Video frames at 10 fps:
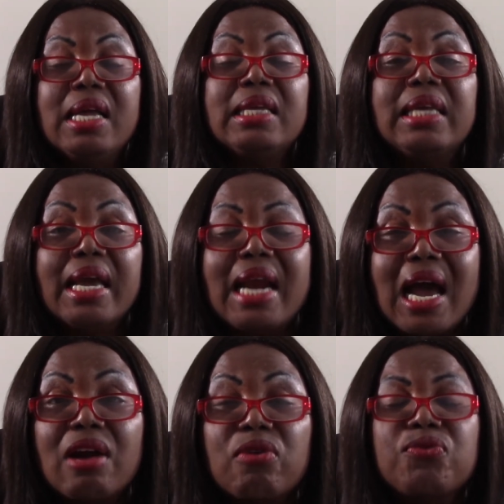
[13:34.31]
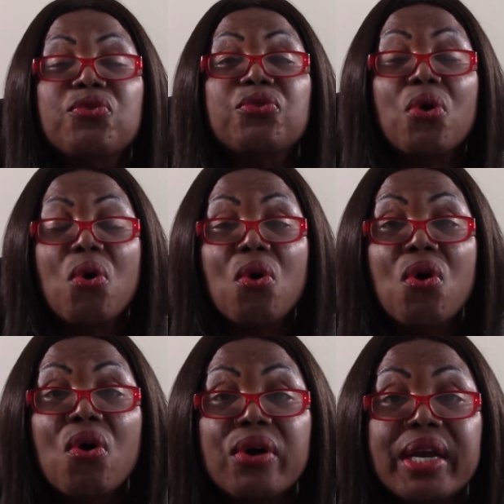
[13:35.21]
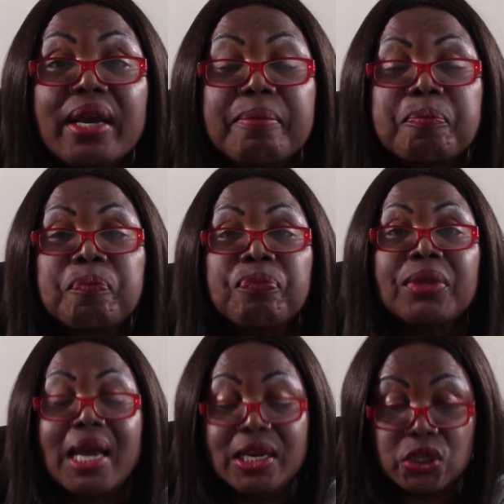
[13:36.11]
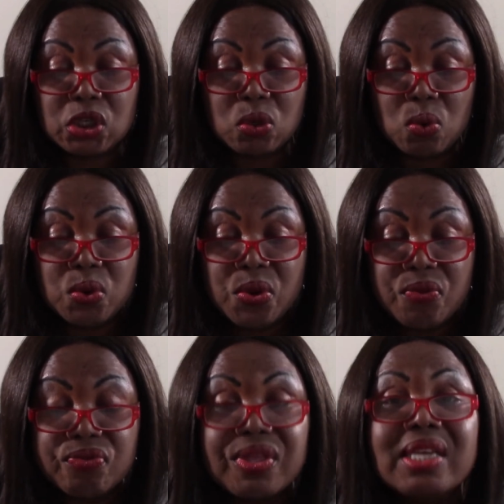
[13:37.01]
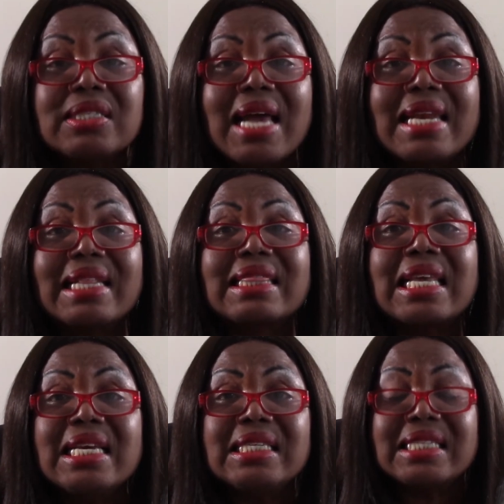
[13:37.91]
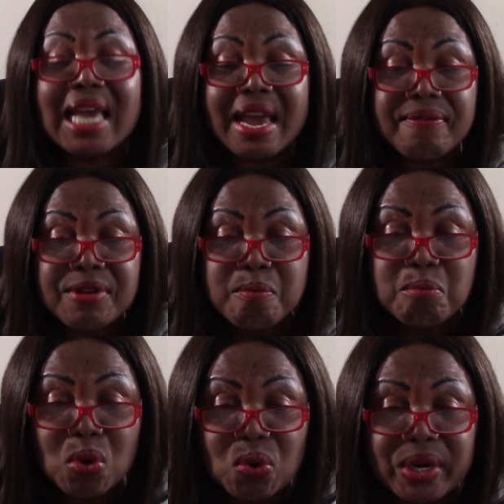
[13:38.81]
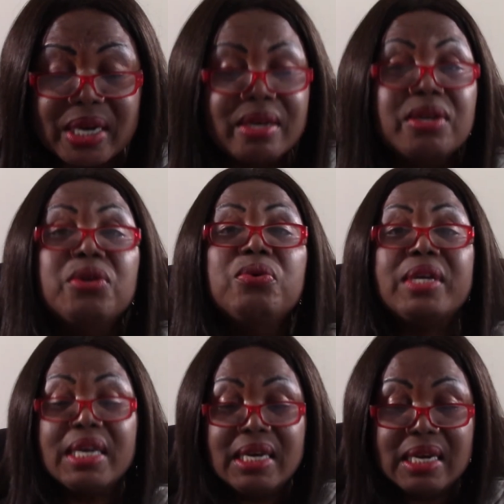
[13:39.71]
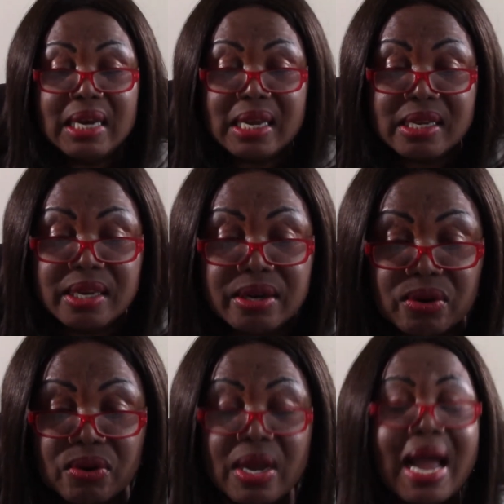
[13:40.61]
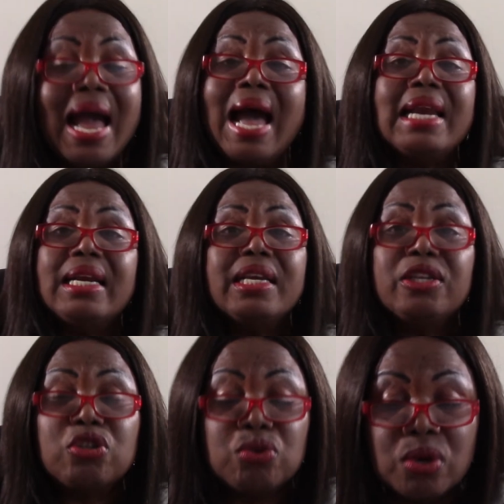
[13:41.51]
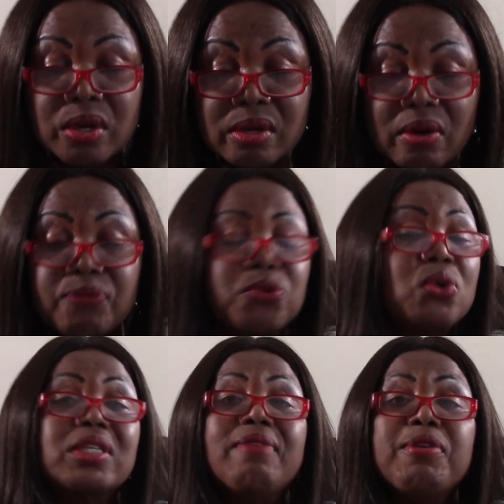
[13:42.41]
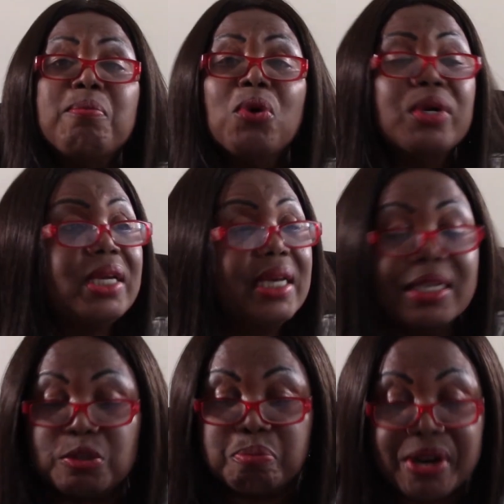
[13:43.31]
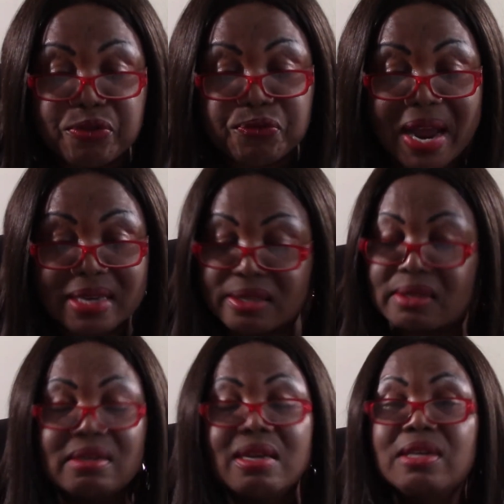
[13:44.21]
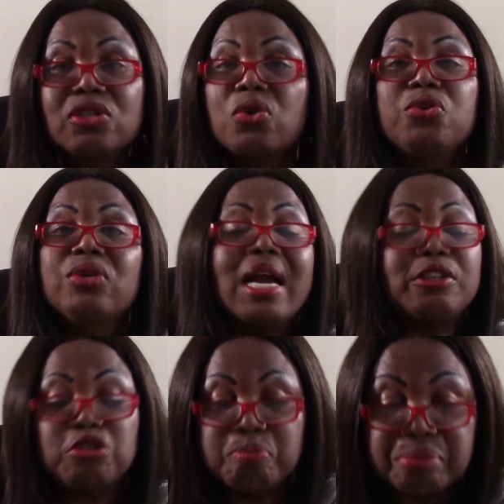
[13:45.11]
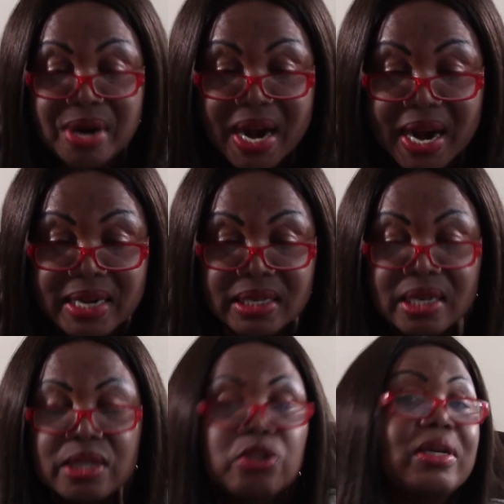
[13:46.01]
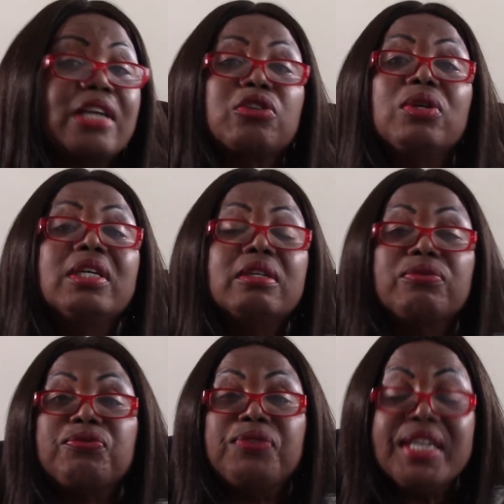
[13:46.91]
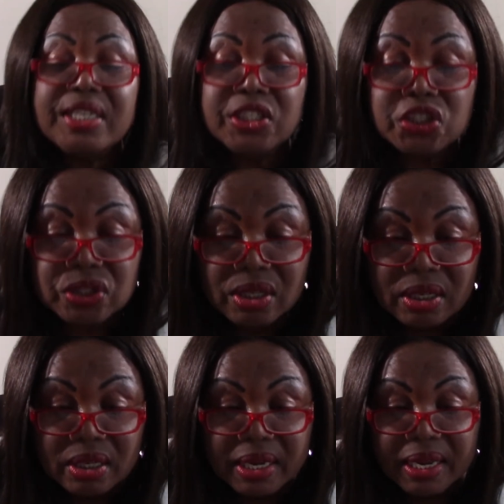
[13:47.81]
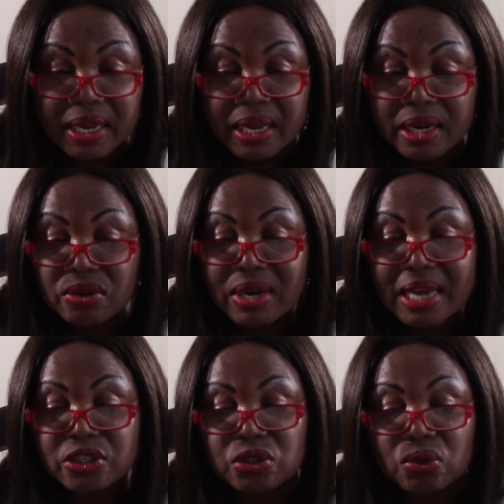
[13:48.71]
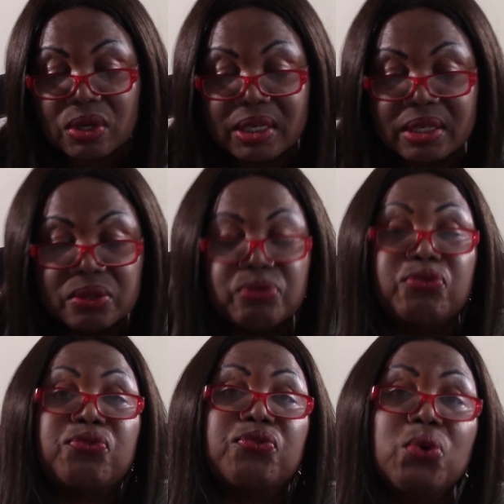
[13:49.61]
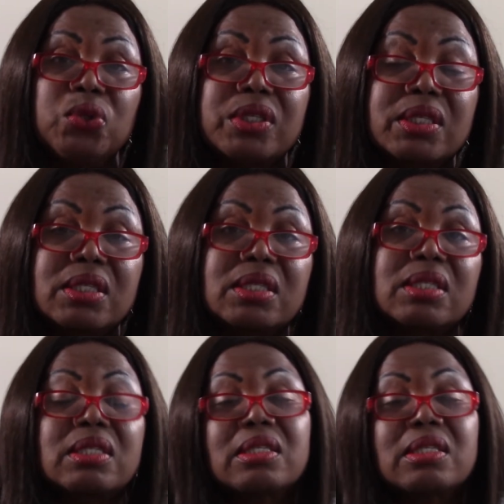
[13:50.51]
get out of raw honey. And so these are the things every morning you can, you know, add it into. Of course, every morning is breakfast. So you got your bread, you got your little fish, and you got your little fruits